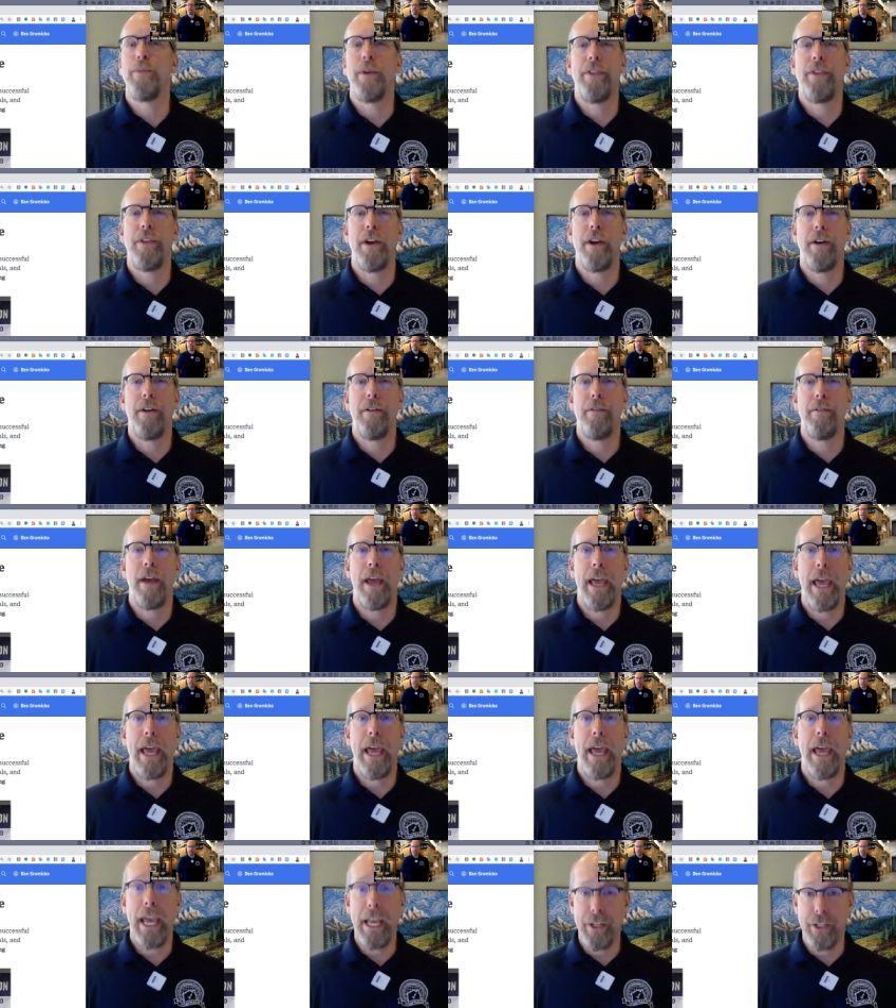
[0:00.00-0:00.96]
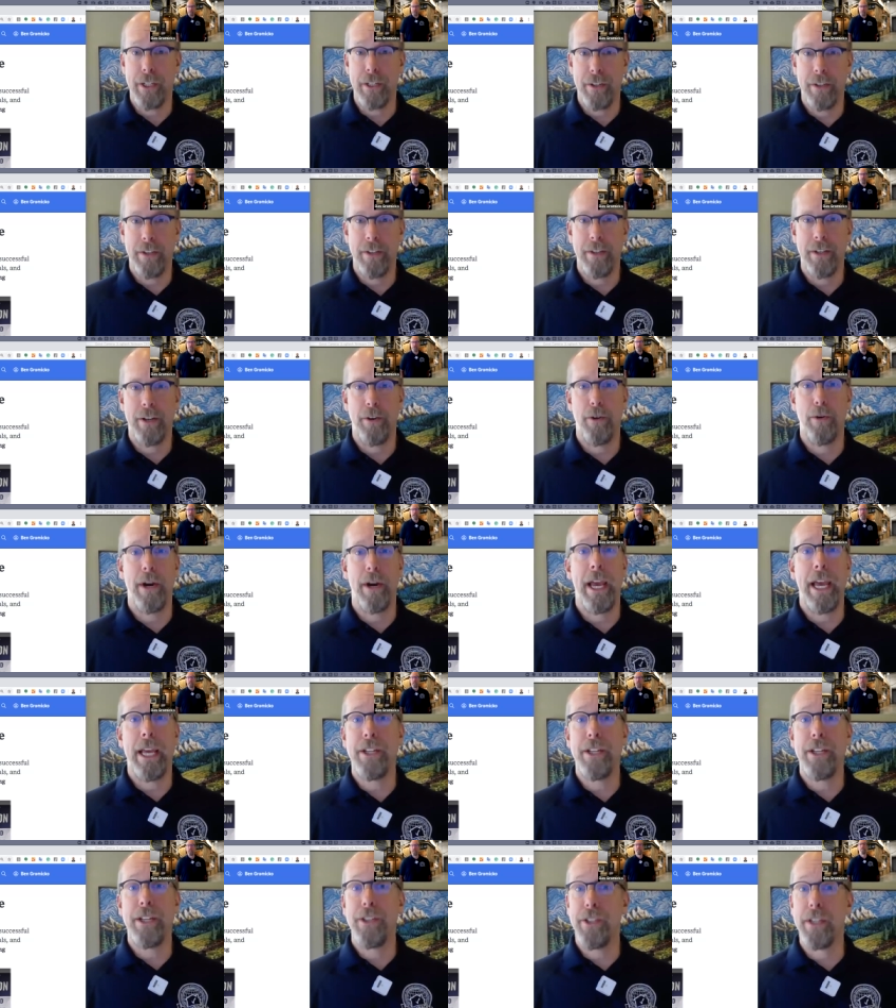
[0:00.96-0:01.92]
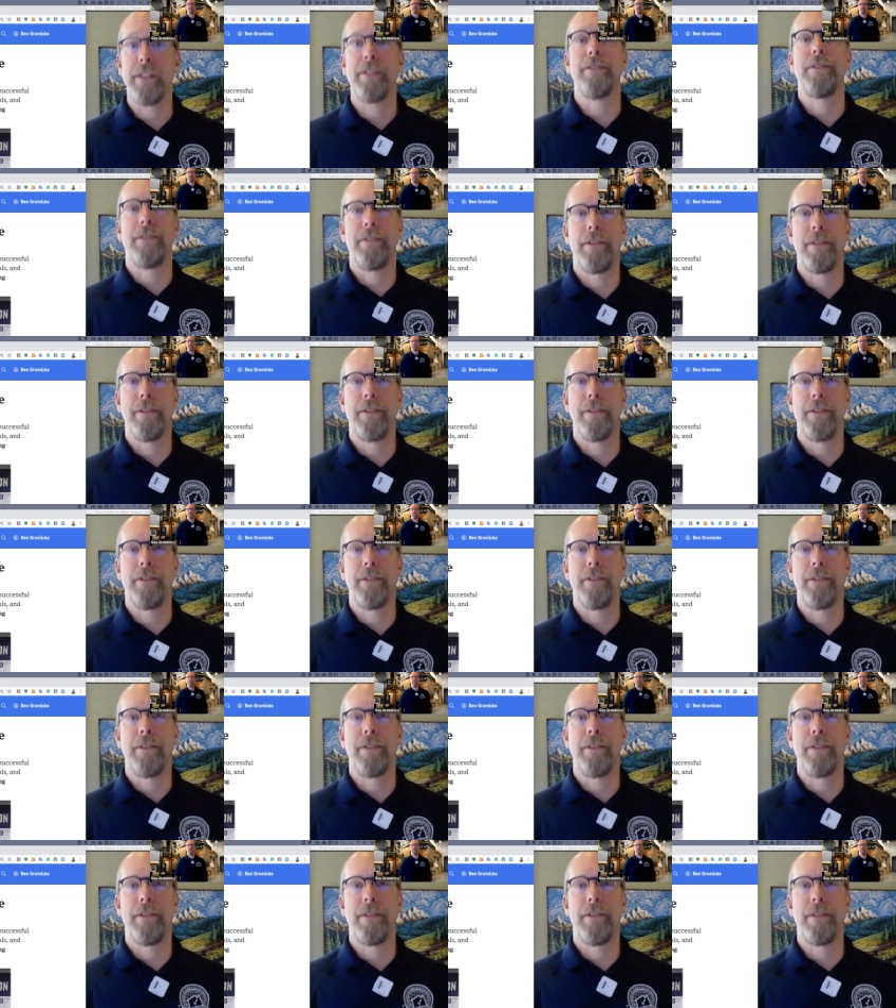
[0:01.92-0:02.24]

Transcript: their agent or agents.